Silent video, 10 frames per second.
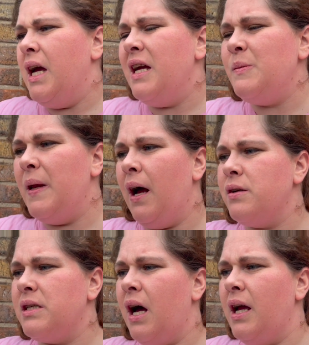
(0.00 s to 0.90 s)
It's been
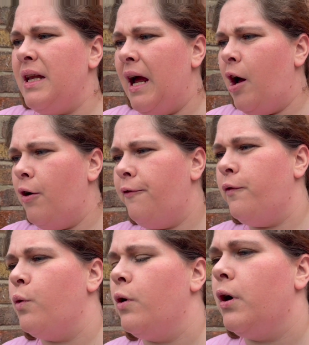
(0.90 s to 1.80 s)
outside now
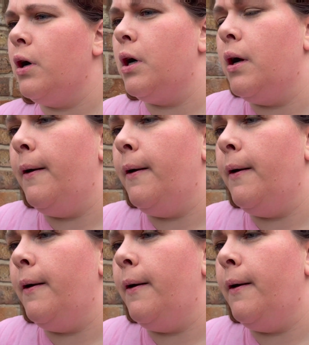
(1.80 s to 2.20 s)
for